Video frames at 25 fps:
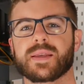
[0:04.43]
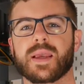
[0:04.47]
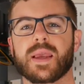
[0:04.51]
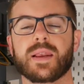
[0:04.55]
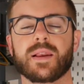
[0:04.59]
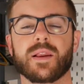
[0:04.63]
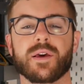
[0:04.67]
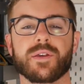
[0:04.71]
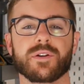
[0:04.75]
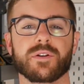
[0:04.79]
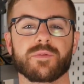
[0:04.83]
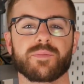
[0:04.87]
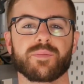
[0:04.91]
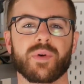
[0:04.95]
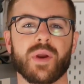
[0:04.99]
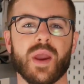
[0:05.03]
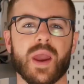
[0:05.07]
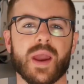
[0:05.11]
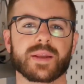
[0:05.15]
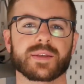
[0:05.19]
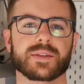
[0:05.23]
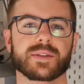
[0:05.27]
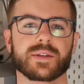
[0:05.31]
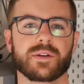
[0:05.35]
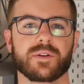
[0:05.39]
another
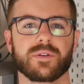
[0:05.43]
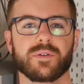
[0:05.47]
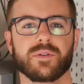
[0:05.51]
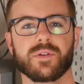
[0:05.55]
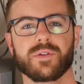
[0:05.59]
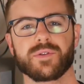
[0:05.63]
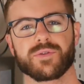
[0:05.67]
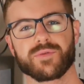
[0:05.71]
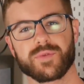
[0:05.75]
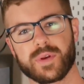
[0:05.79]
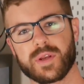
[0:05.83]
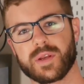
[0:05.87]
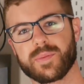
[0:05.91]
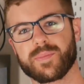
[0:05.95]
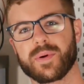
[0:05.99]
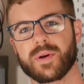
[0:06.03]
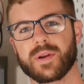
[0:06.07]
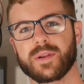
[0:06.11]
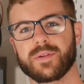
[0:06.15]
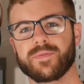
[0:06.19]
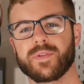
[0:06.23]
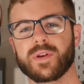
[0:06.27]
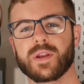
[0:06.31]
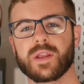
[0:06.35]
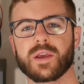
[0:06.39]
practical 3D
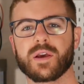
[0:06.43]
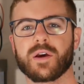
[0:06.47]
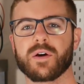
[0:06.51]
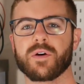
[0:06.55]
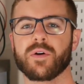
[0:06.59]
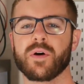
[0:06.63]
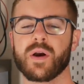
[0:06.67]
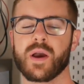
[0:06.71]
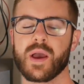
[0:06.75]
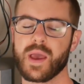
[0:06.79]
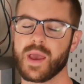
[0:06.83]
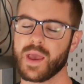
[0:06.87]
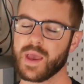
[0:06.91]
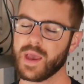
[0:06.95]
printing video.